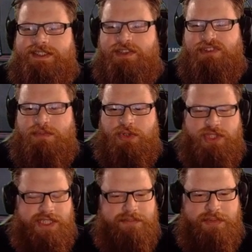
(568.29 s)
Not very
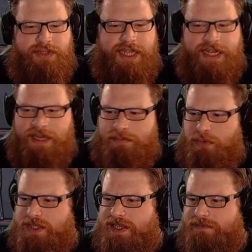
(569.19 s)
much in it, but
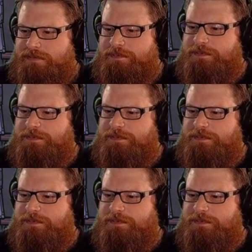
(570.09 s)
99.7.